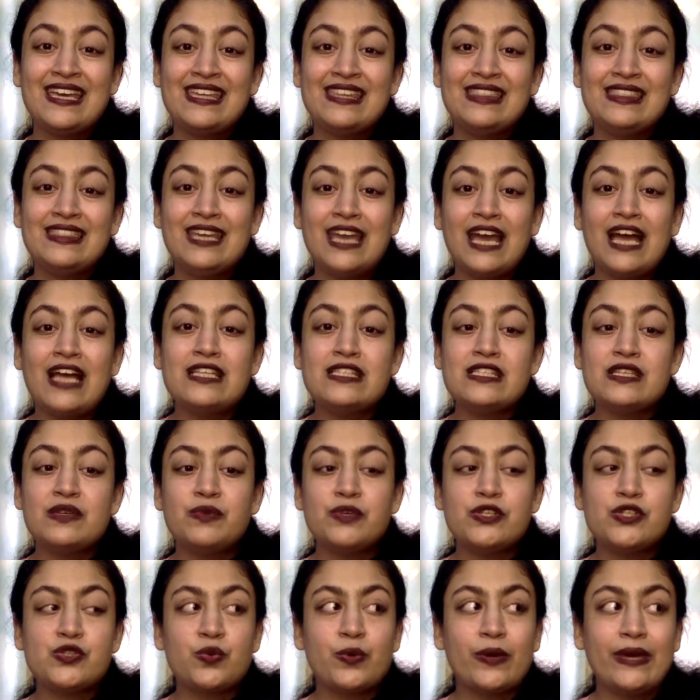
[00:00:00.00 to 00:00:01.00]
The answer
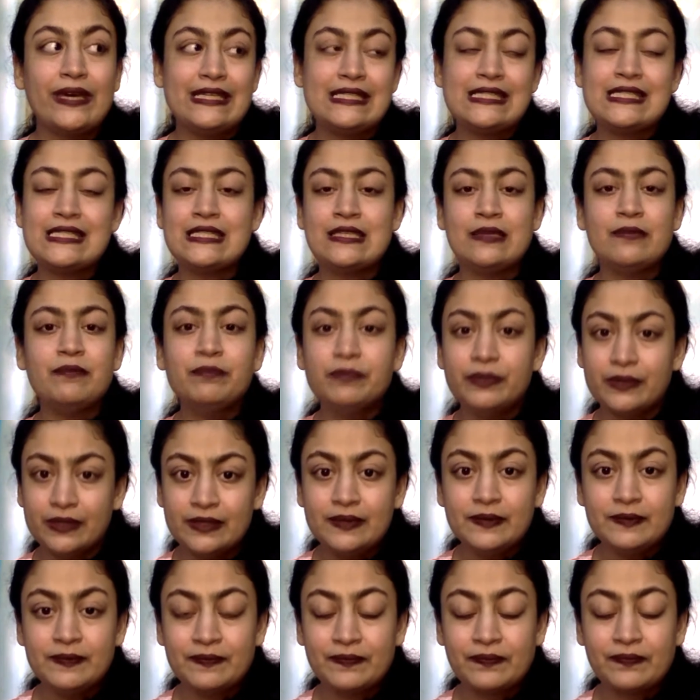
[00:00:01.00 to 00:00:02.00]
was quite simple,
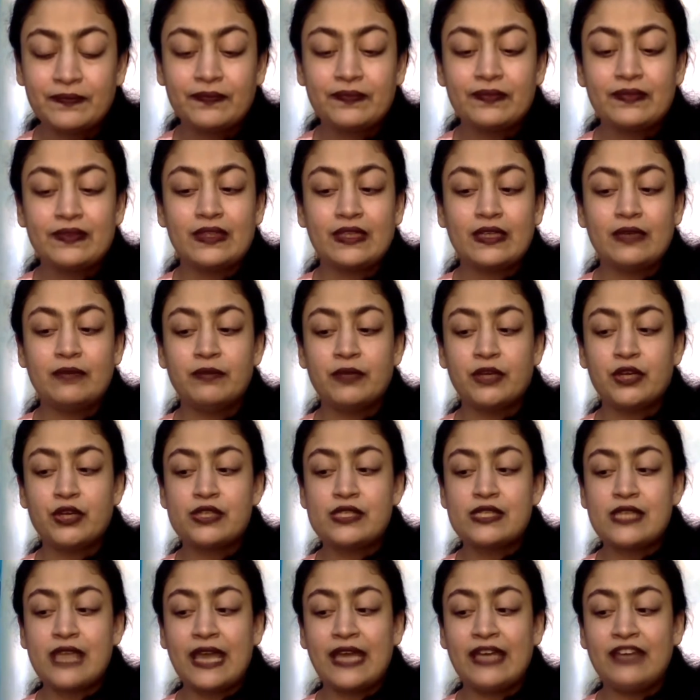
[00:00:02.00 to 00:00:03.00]

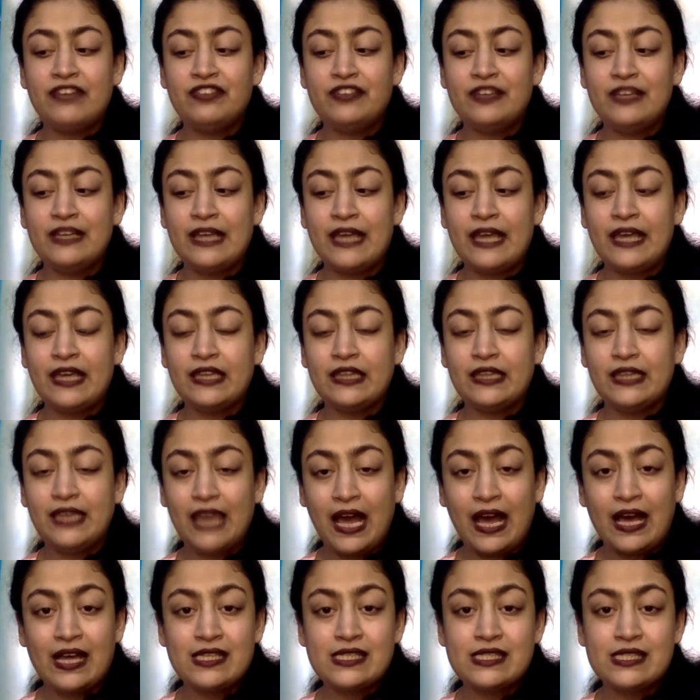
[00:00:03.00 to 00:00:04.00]
because I feel like the
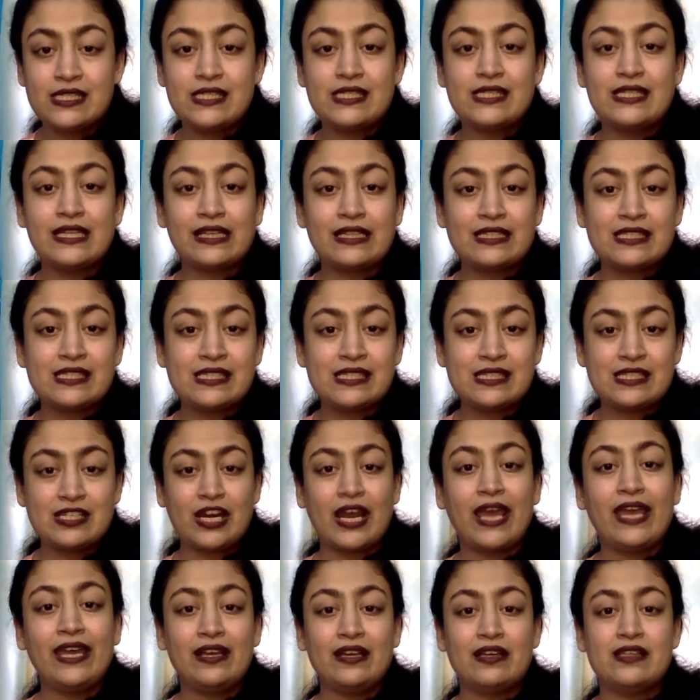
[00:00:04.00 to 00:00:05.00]
answers that
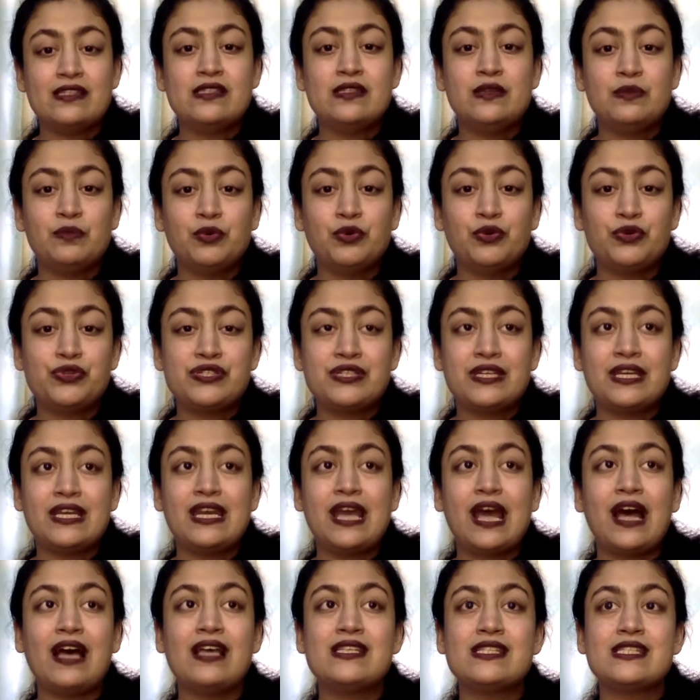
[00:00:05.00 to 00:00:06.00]
strike us the most and
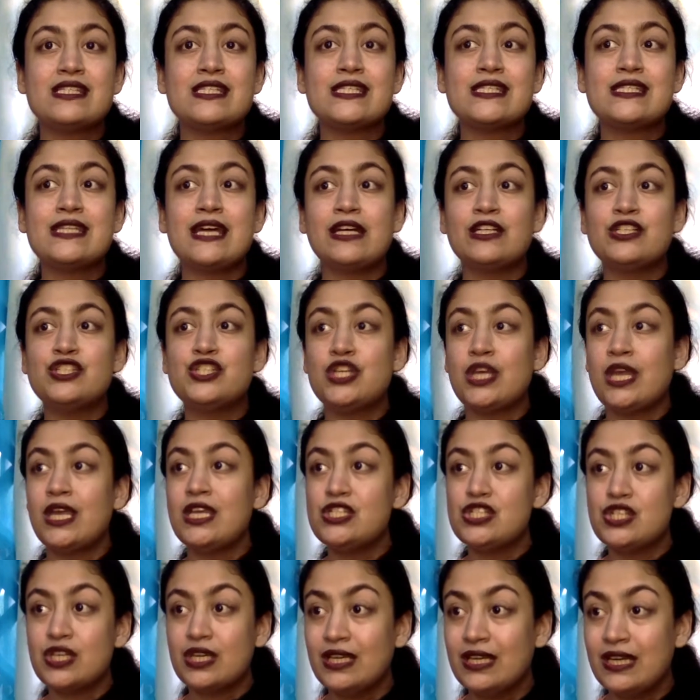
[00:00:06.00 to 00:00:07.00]
answers that
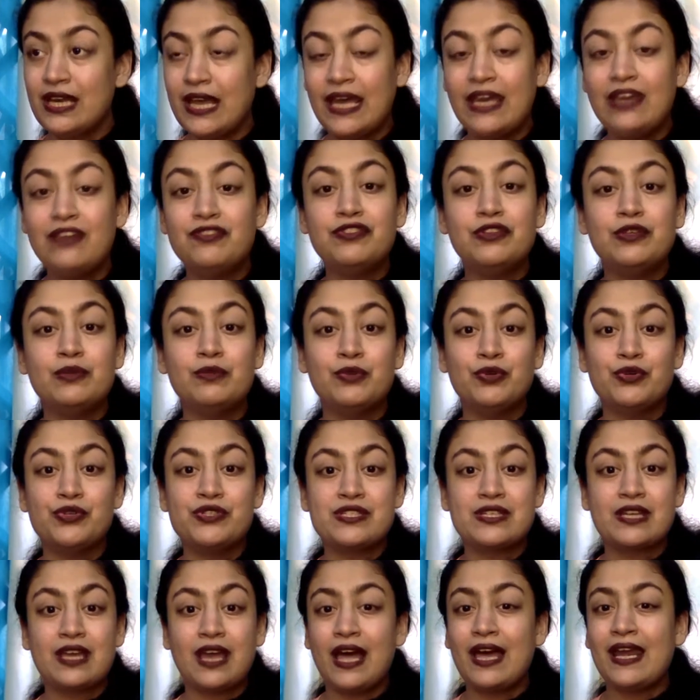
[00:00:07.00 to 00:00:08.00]
change our life the
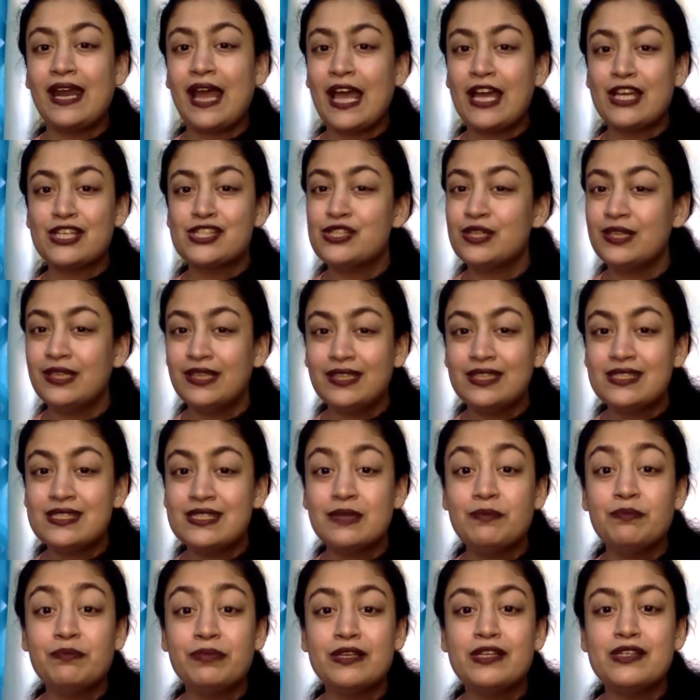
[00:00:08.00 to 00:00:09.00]
most are actually the
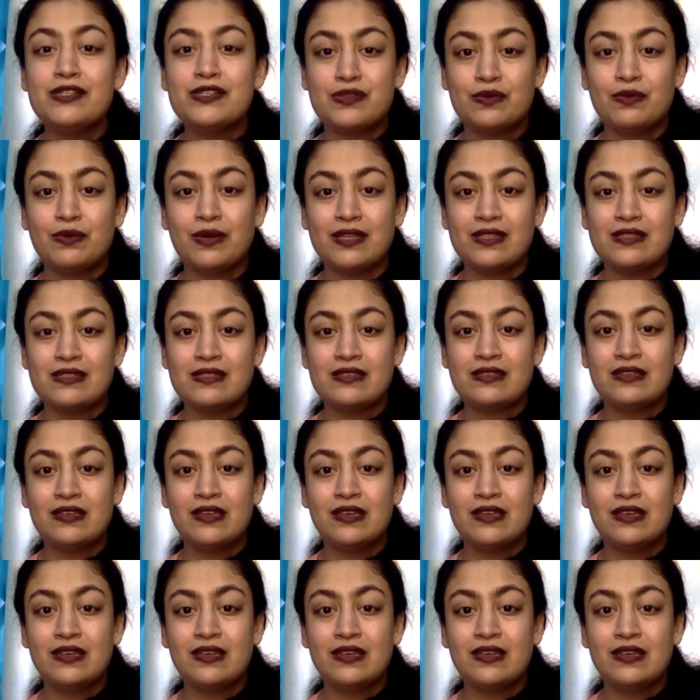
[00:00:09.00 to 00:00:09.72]
simplest ones.